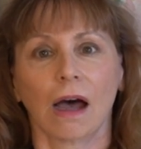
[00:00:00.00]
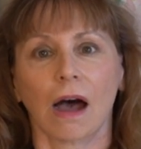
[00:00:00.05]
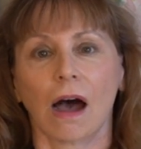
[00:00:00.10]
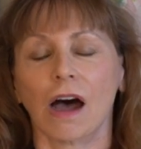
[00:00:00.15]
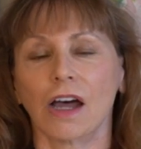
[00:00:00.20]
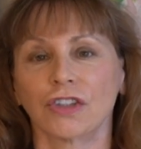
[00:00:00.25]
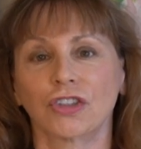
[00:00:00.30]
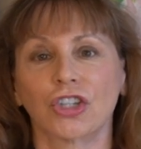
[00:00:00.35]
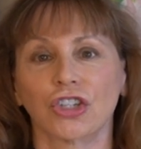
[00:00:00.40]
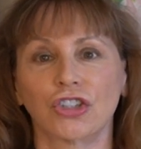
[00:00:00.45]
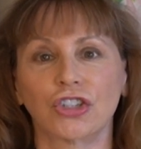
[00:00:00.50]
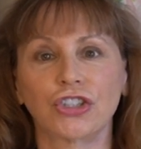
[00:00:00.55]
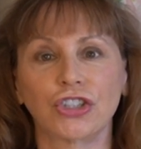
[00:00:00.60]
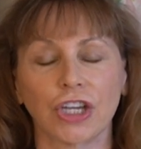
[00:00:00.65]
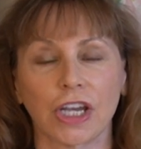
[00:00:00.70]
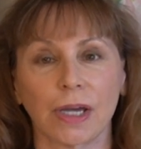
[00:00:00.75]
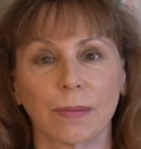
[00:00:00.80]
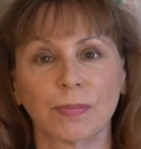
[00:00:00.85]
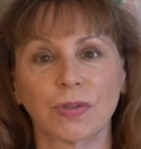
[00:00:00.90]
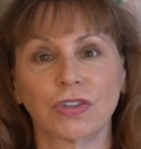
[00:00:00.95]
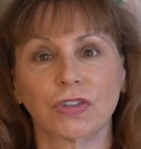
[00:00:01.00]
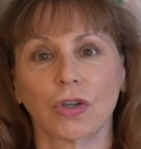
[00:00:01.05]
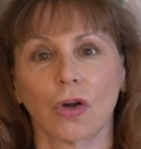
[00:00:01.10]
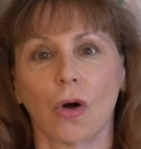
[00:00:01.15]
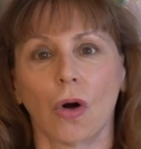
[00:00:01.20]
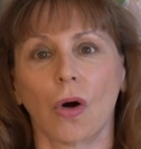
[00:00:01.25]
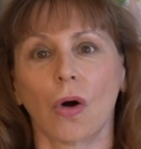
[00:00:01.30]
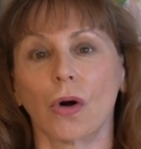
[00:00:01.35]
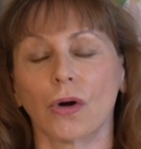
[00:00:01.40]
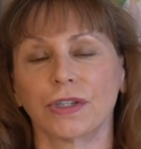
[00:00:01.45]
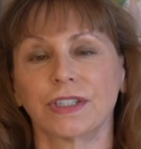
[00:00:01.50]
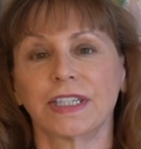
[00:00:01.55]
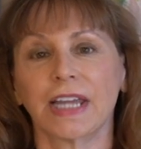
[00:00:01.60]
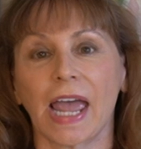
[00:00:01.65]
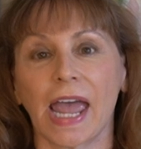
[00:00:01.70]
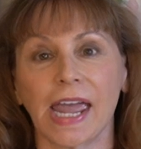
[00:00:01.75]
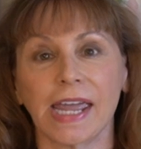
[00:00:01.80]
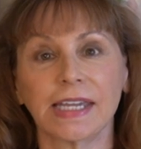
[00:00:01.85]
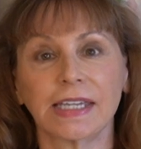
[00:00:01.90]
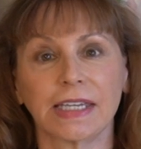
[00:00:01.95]
onto ships or
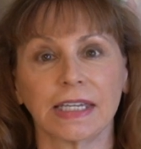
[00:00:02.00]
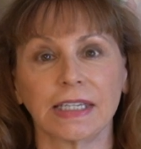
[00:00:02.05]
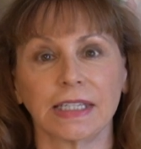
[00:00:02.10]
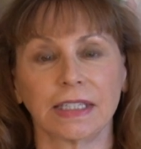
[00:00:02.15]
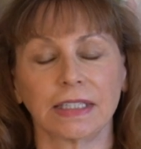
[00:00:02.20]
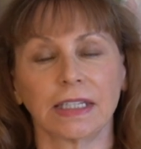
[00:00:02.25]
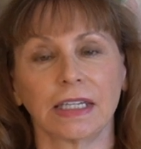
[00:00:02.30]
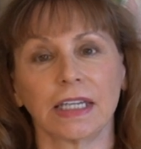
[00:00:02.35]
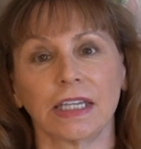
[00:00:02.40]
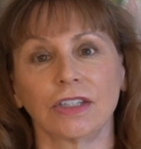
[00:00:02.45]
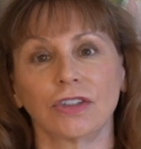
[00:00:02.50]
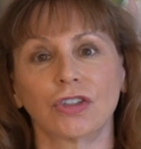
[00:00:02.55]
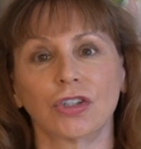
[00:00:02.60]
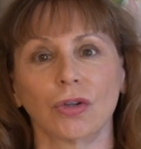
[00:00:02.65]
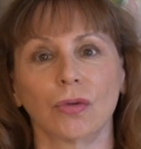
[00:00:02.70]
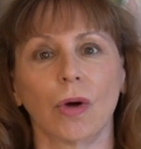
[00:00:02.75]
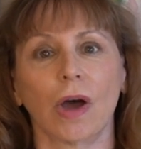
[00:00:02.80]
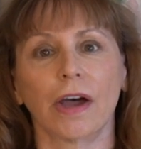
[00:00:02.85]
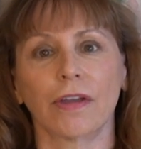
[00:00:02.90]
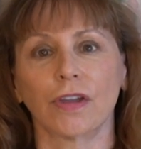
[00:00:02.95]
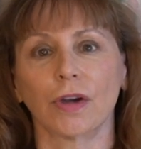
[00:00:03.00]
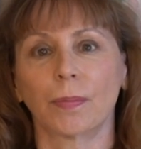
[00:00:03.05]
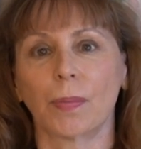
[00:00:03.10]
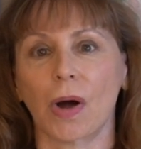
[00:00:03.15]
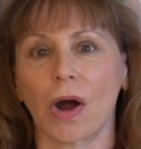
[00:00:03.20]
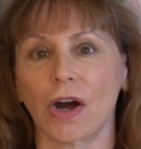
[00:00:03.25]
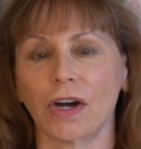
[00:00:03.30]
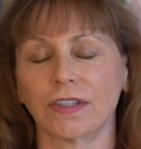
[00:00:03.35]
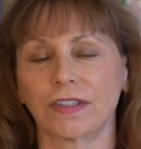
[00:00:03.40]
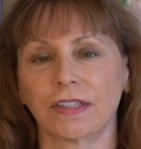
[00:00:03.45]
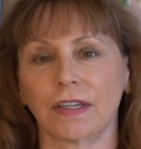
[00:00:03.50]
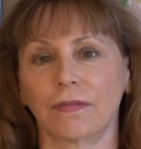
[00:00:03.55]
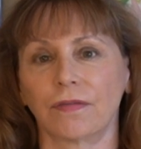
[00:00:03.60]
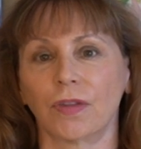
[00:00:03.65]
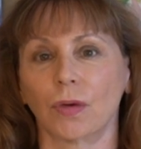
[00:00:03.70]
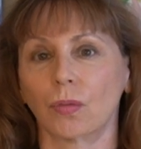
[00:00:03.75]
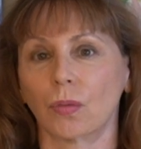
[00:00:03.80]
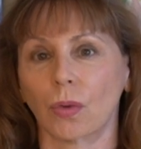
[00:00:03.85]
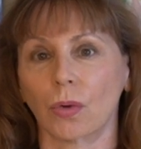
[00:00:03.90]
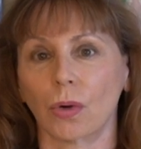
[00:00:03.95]
taken into other parts of
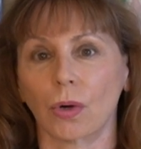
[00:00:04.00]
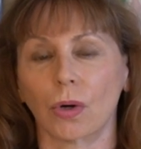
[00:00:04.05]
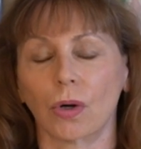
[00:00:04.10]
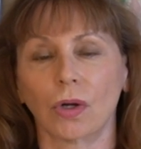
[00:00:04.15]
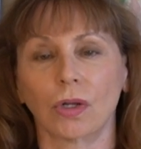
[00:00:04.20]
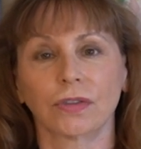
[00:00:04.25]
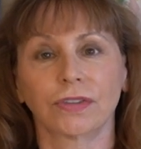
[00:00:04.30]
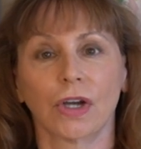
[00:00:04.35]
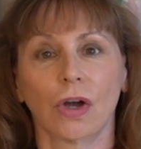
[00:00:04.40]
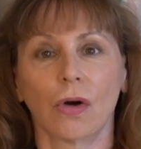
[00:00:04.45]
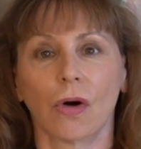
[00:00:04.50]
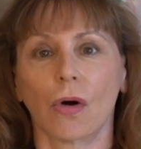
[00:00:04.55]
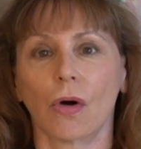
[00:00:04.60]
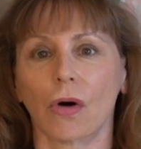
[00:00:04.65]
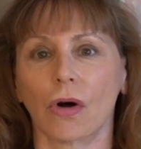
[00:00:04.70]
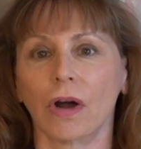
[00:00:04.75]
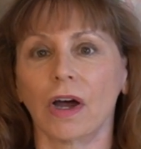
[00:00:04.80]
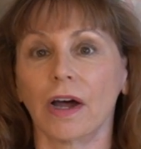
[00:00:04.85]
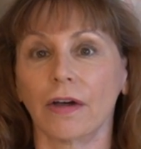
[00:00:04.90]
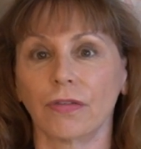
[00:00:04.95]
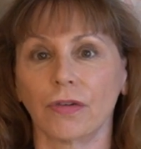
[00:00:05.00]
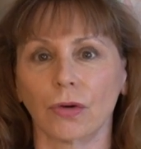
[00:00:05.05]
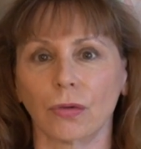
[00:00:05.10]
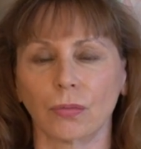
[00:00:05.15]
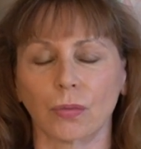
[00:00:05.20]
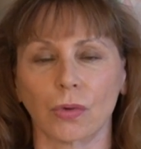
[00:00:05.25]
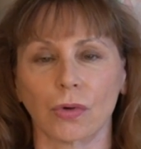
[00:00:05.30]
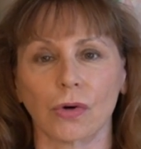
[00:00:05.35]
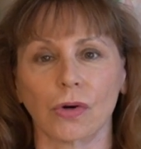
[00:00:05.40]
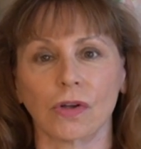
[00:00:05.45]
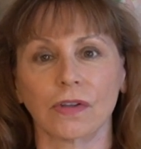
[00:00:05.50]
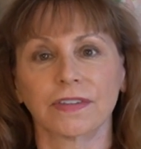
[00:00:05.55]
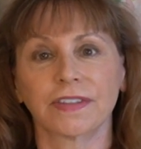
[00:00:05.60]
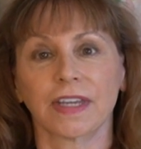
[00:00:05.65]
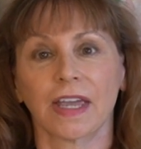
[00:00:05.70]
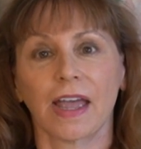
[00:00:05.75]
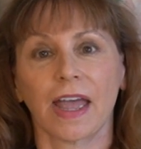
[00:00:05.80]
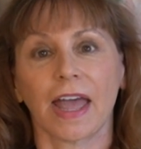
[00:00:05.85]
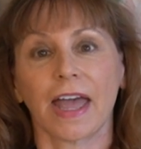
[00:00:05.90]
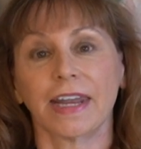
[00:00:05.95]
the world or other
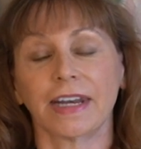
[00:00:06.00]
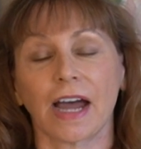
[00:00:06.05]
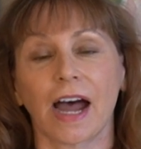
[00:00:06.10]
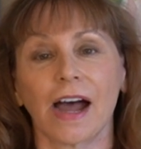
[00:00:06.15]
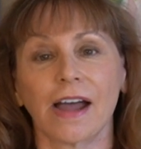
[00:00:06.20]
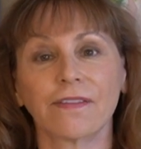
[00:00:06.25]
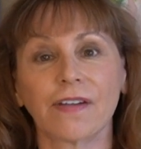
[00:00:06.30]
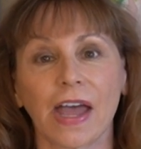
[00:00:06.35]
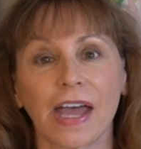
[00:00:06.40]
worlds, and I've